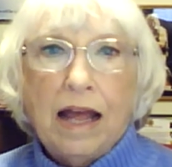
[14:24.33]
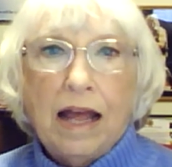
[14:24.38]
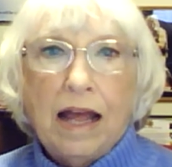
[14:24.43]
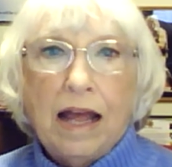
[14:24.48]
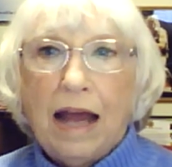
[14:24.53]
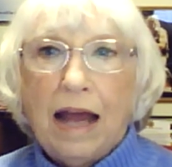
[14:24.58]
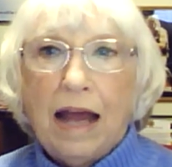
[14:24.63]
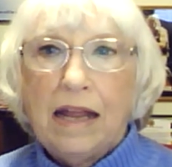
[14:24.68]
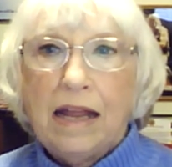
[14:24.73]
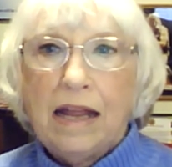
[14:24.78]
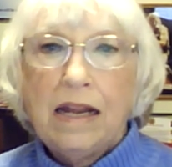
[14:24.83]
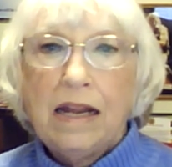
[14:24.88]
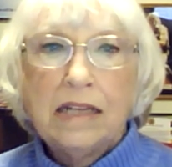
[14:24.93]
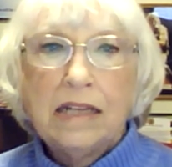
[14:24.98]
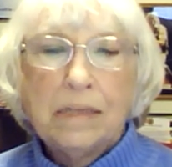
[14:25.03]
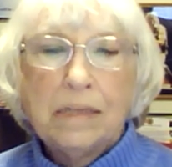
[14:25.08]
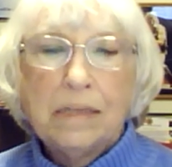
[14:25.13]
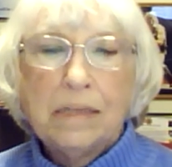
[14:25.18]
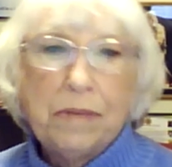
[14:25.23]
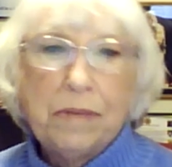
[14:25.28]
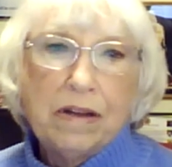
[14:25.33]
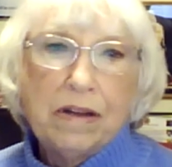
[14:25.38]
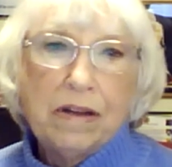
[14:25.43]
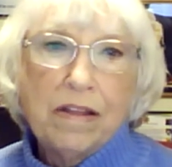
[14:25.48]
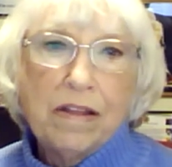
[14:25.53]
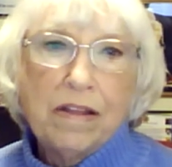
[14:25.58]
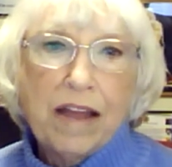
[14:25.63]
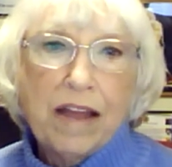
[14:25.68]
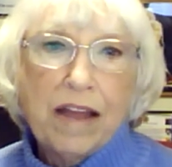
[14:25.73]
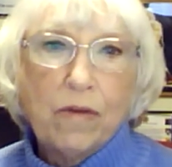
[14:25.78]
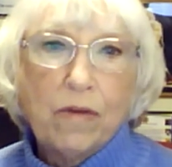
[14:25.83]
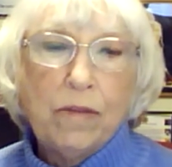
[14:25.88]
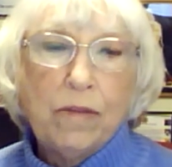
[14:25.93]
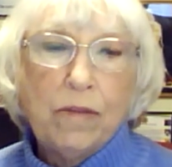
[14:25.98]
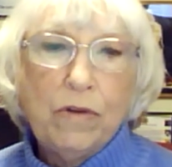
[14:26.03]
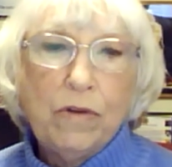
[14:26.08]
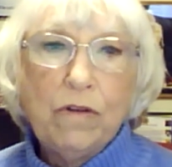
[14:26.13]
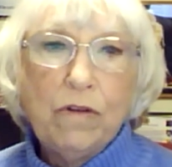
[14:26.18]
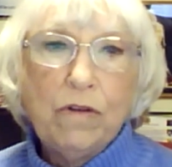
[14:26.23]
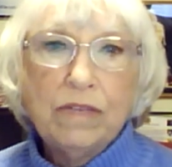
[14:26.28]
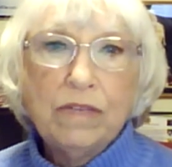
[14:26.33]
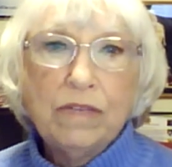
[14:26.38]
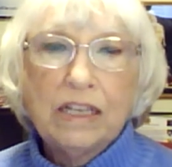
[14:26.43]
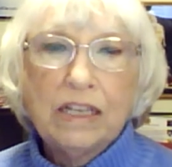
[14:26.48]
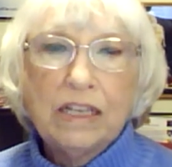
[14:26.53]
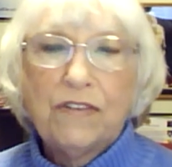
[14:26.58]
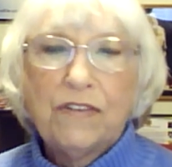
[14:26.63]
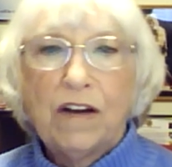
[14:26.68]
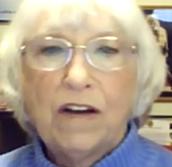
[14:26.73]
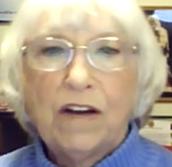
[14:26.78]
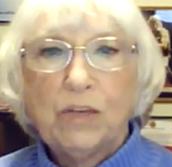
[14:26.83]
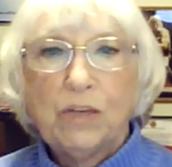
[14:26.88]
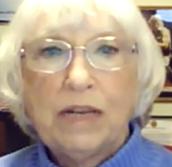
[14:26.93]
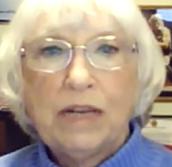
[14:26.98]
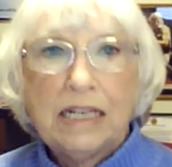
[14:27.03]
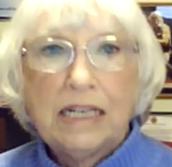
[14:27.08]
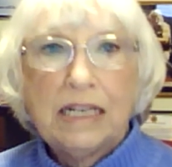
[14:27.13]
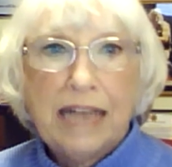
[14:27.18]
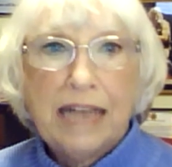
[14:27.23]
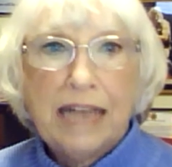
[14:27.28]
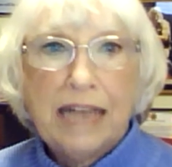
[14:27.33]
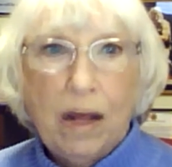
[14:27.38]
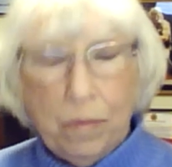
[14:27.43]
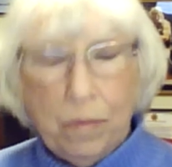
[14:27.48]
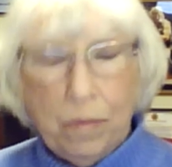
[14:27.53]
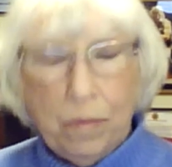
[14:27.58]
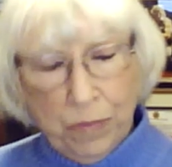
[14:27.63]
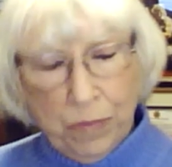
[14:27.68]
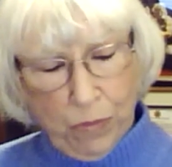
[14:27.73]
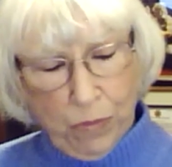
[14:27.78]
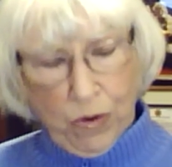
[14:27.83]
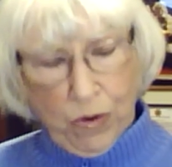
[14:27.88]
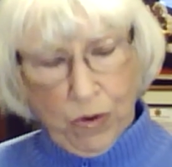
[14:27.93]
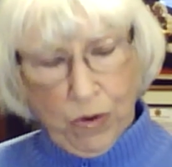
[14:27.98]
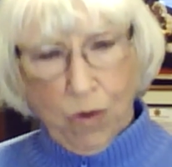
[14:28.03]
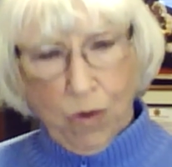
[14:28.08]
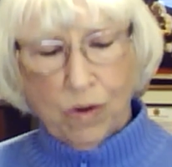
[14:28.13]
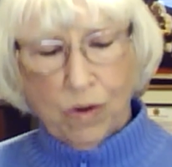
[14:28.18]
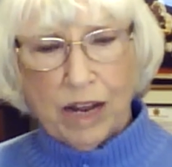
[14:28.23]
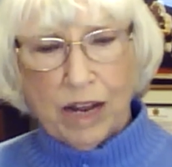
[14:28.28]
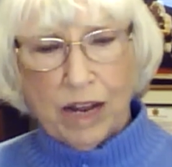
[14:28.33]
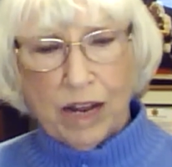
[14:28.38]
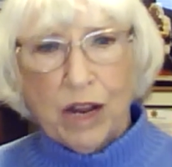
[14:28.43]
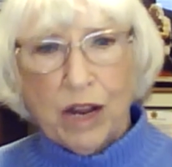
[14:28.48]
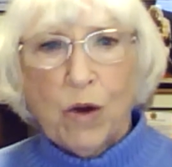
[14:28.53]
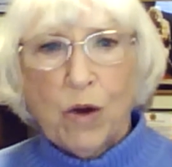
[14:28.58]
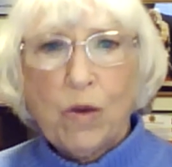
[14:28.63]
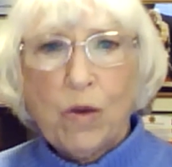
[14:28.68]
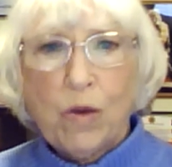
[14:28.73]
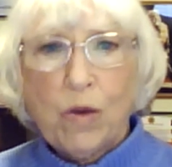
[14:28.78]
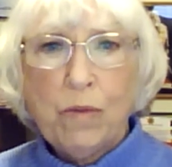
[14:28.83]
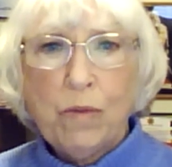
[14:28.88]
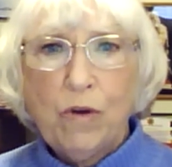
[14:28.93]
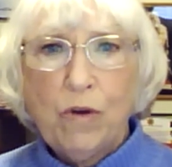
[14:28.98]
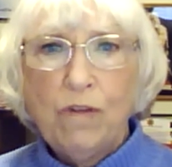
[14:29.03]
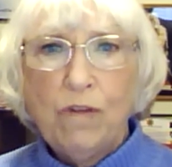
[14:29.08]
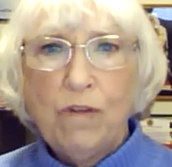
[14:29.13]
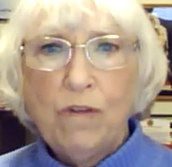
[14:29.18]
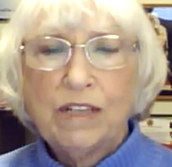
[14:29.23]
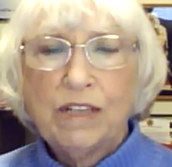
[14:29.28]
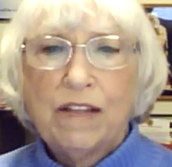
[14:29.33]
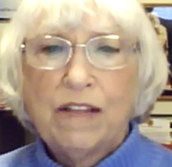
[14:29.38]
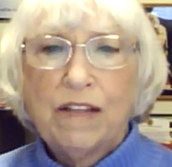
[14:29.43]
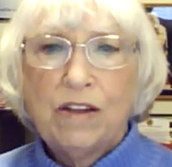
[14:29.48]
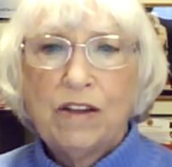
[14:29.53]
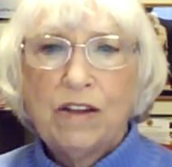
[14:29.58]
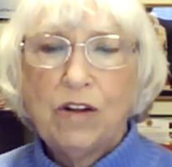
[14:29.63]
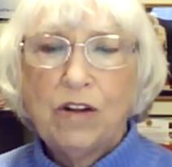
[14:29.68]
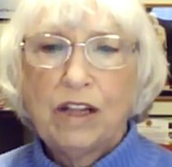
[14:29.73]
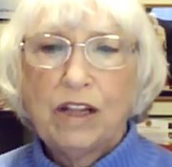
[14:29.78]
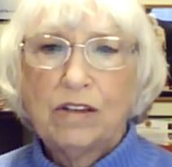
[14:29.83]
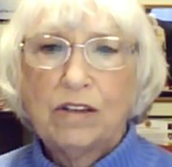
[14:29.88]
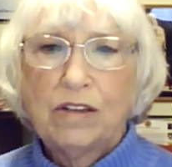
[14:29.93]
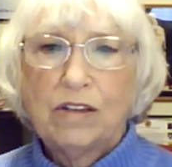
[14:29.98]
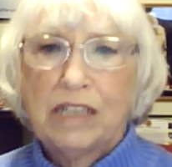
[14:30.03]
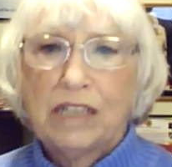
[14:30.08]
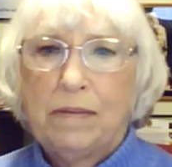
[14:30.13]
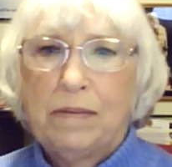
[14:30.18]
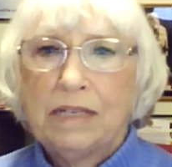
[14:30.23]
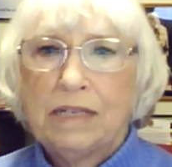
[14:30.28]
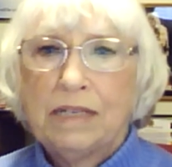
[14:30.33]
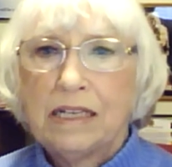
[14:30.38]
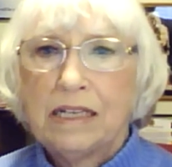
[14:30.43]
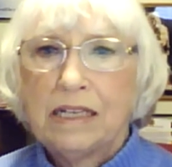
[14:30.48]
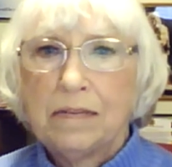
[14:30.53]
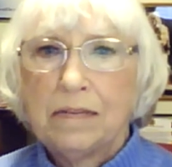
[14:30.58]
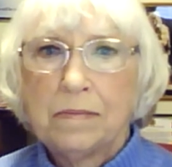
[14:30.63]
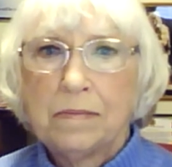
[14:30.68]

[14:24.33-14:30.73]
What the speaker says: And it is a bill that removes, as far as we can tell, only removes the nuclear subsidy.